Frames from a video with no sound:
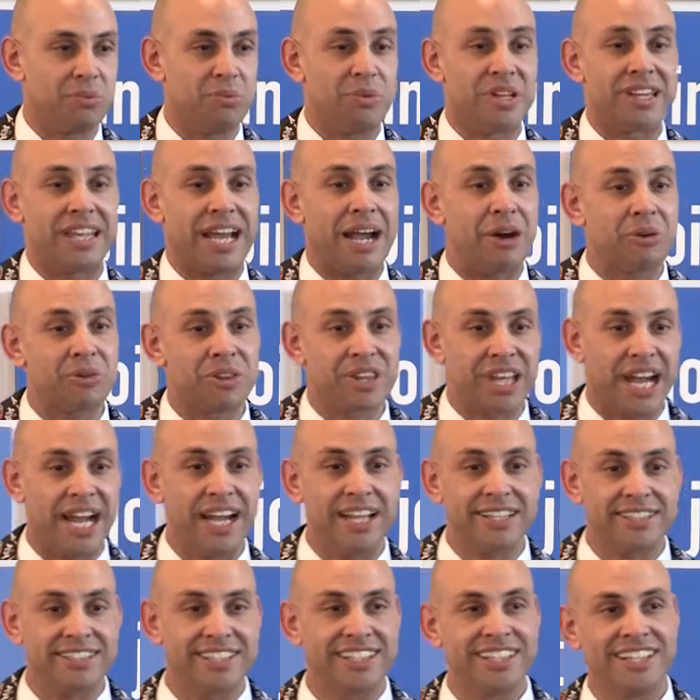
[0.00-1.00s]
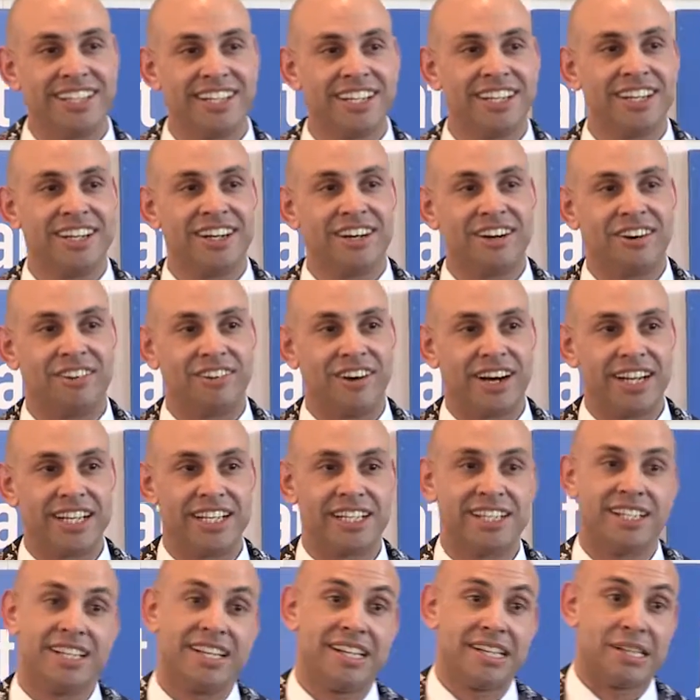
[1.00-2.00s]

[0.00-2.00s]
Without that, all right,